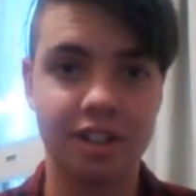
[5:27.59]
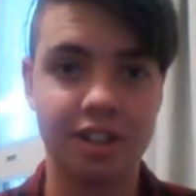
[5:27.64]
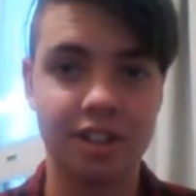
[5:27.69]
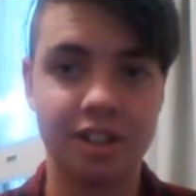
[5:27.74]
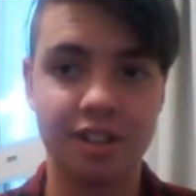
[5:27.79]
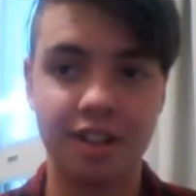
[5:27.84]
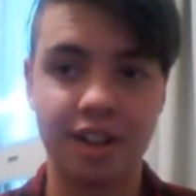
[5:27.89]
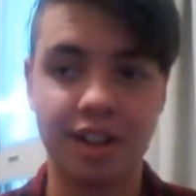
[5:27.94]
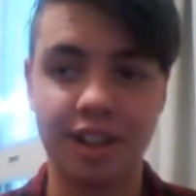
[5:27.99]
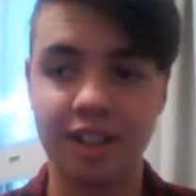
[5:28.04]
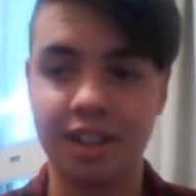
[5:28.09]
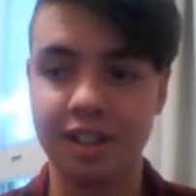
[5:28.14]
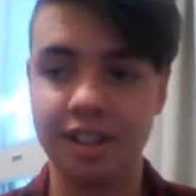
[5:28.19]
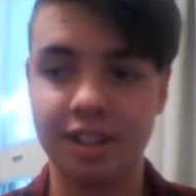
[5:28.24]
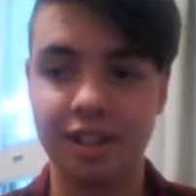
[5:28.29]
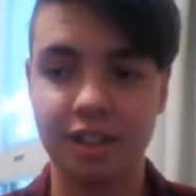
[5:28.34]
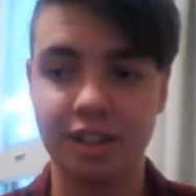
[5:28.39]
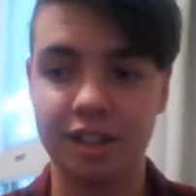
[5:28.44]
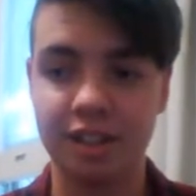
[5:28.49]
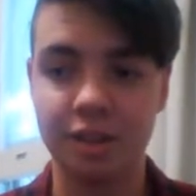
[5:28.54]
trackies
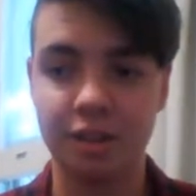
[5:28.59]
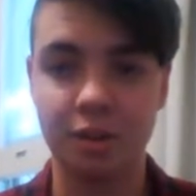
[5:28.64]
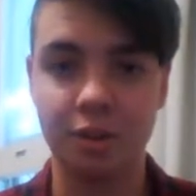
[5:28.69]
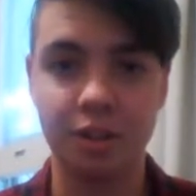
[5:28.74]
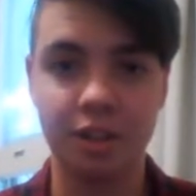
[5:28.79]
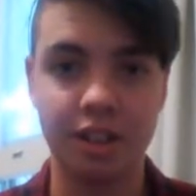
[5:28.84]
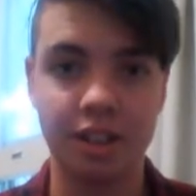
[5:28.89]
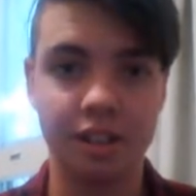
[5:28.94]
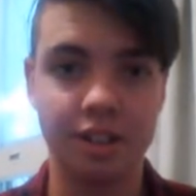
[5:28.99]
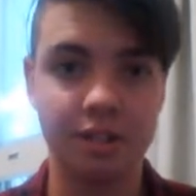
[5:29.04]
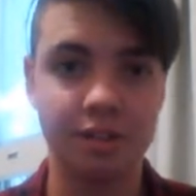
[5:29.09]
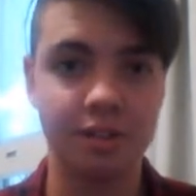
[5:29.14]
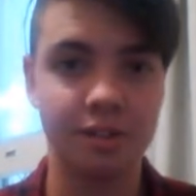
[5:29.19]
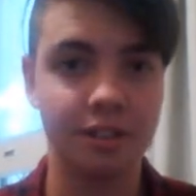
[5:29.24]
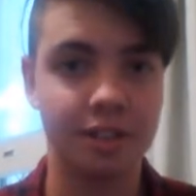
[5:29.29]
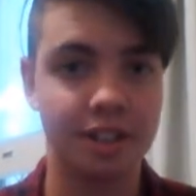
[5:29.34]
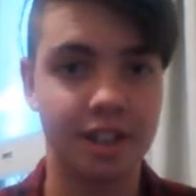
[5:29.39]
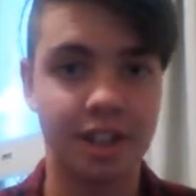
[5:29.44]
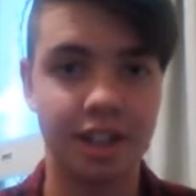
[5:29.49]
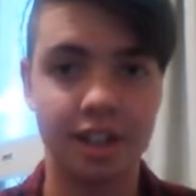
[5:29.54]
and hoodies
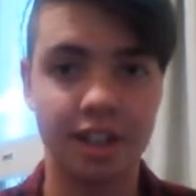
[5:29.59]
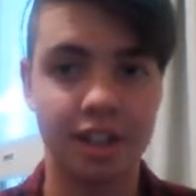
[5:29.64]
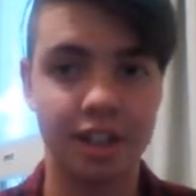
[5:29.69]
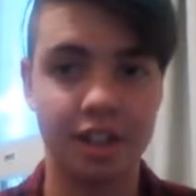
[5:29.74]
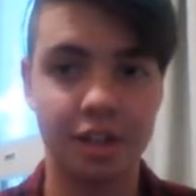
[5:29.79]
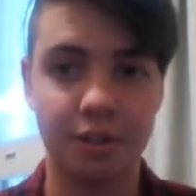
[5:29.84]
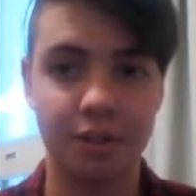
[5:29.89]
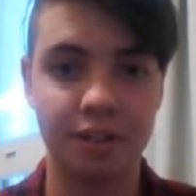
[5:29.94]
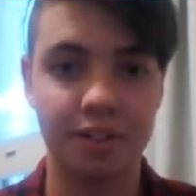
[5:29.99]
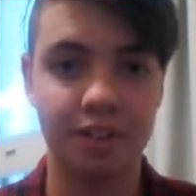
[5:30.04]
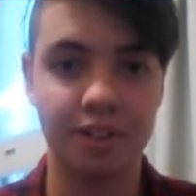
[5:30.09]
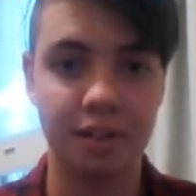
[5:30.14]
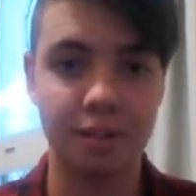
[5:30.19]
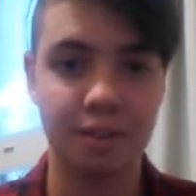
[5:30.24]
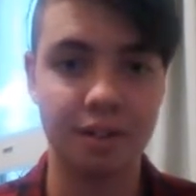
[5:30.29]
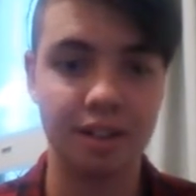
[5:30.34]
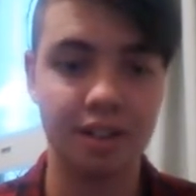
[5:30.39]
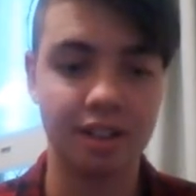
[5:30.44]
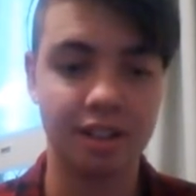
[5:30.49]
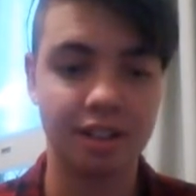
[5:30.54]
all day and no one really
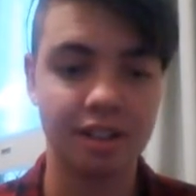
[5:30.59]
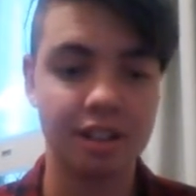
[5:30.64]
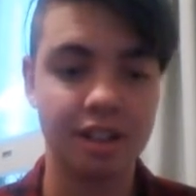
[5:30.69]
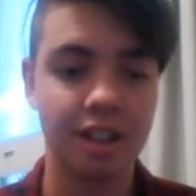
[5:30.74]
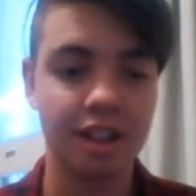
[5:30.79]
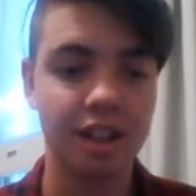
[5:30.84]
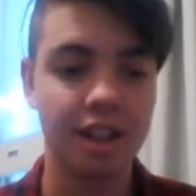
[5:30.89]
minds.